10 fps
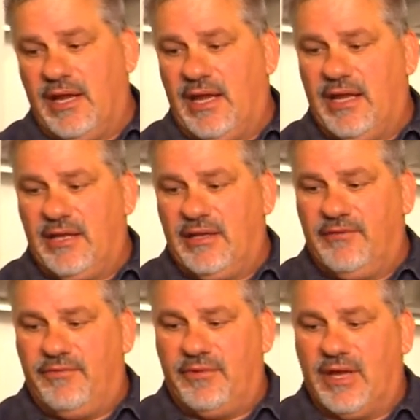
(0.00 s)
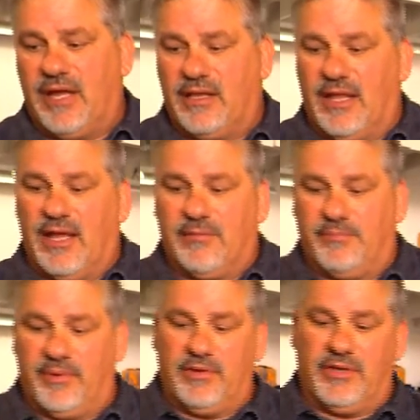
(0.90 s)
and if you got a lot of
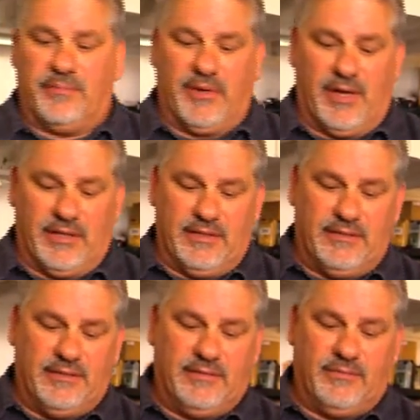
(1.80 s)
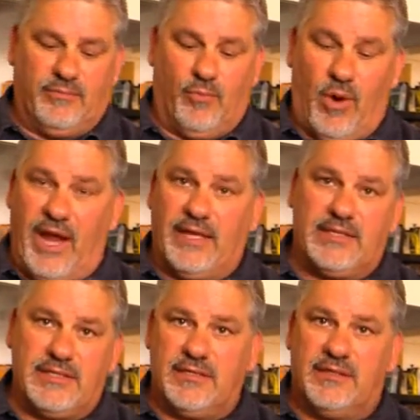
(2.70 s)
buildup on it,
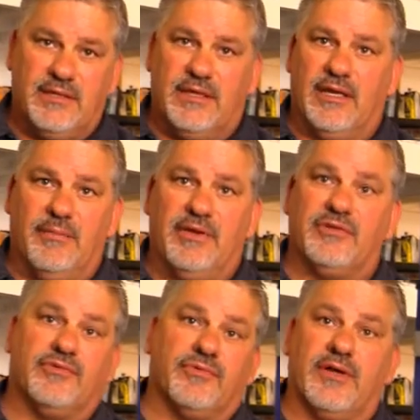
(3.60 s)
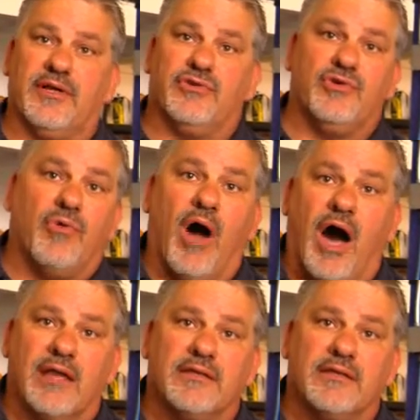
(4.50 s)
white, it means it's running too hot.